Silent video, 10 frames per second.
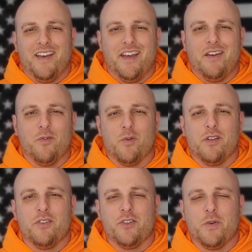Hey
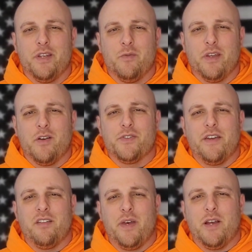everyone, Drew Hinton with Aero
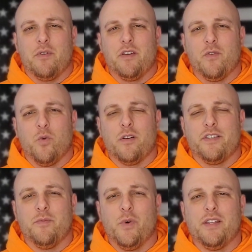Safety back with another Work
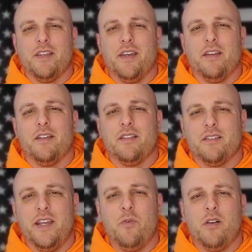Tip Wednesday.
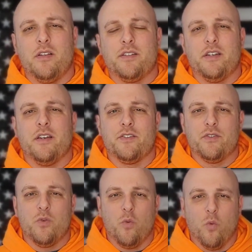Today we're going to
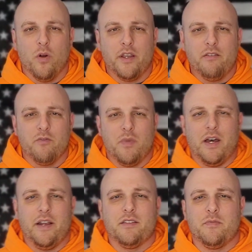discuss working from
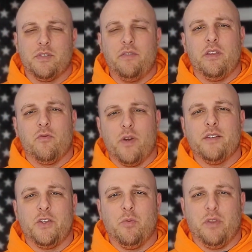heights, specifically the
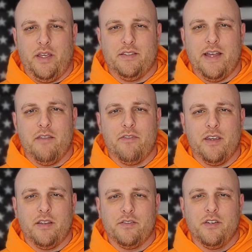rescue plan side of
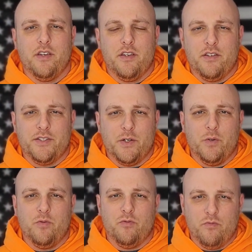things.
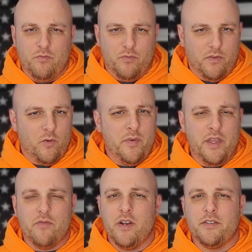So performing
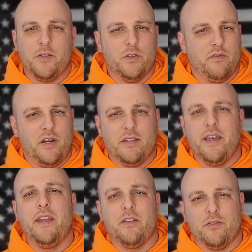that rescue is a very
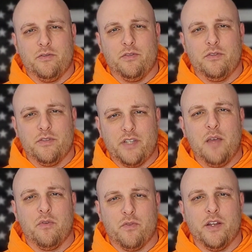technical
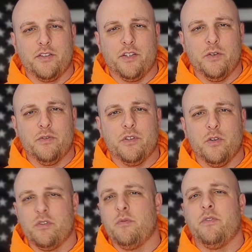type of rescue. So
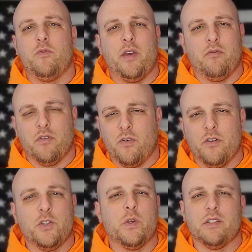some of you may refer
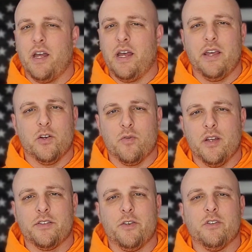to it as a high angle
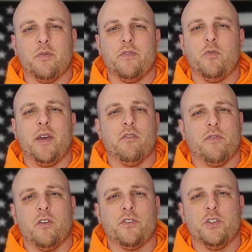rescue, some of you may
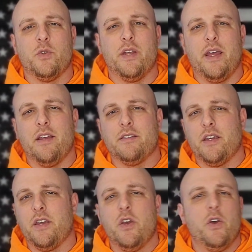refer to it as
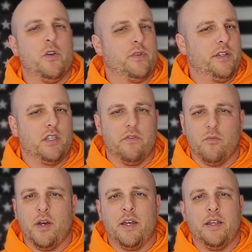a rescue from
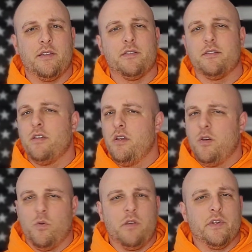heights,
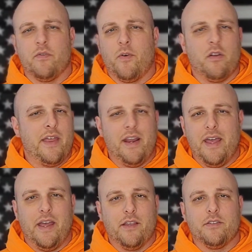whatever you refer to that
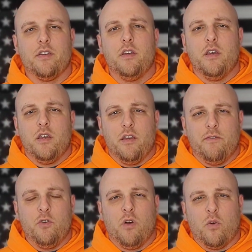as. If
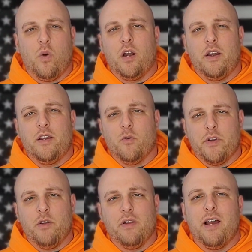you are wearing or
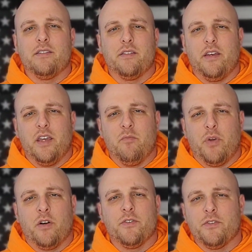utilizing a
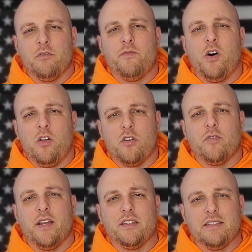personal fall
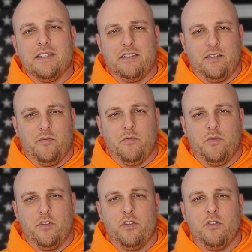arrest system,
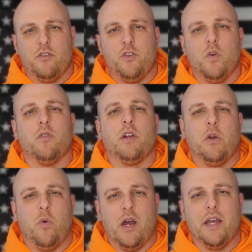you are
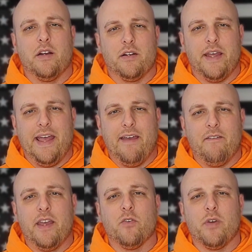required to have
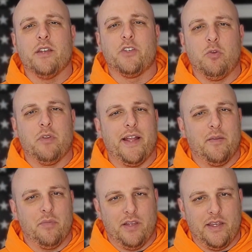a rescue plan
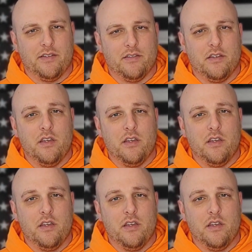in place.